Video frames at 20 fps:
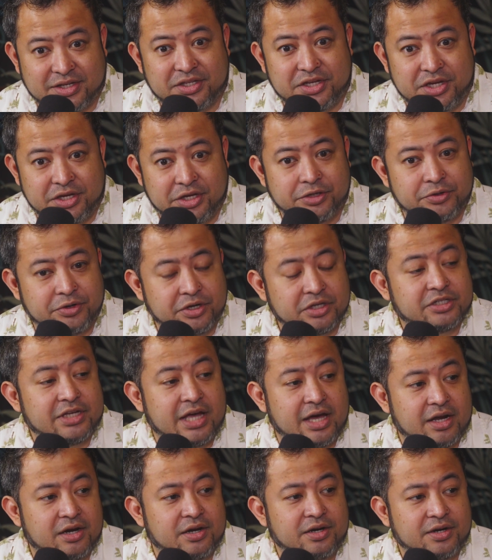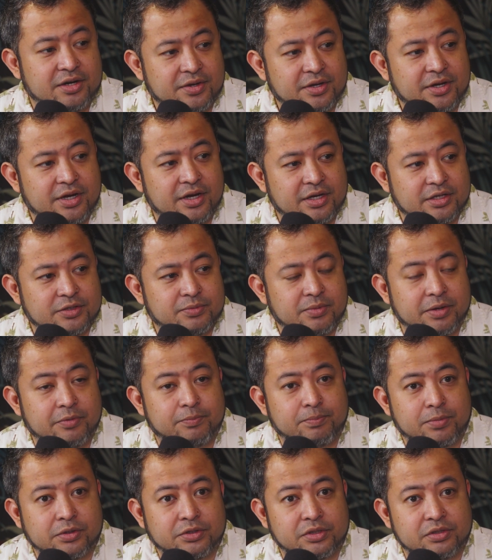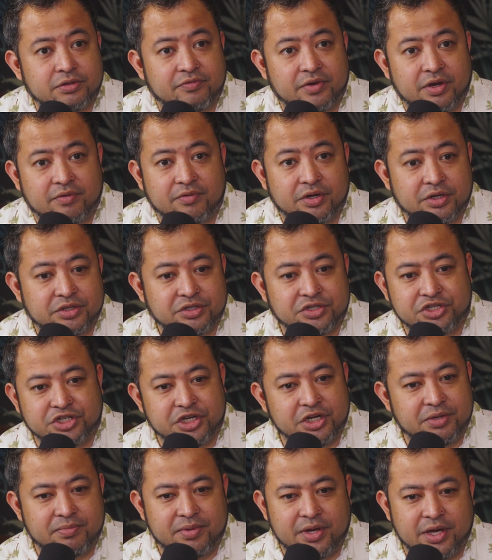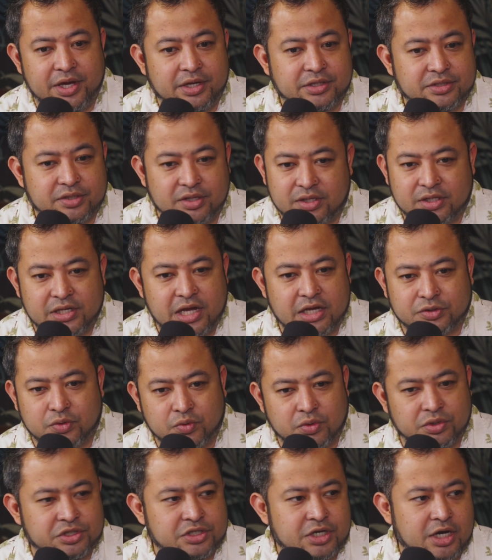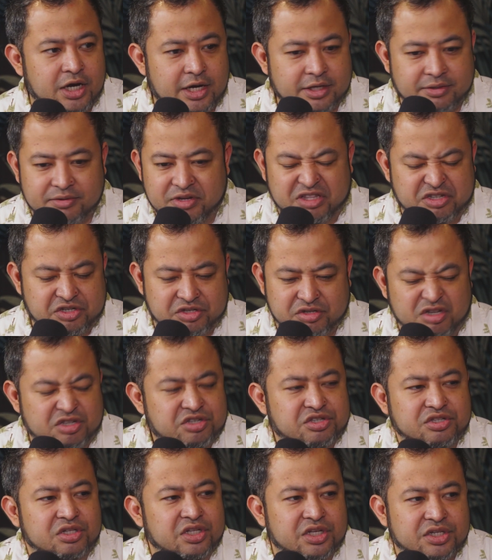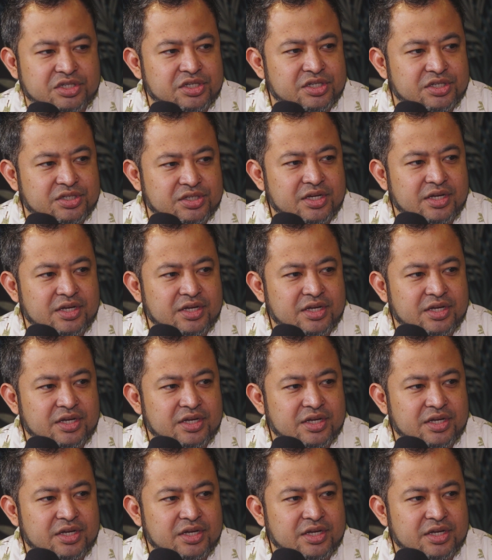Tiki drinks, Saturn, is my personal favorite. It's gin based. It has orgeat. It's delicious.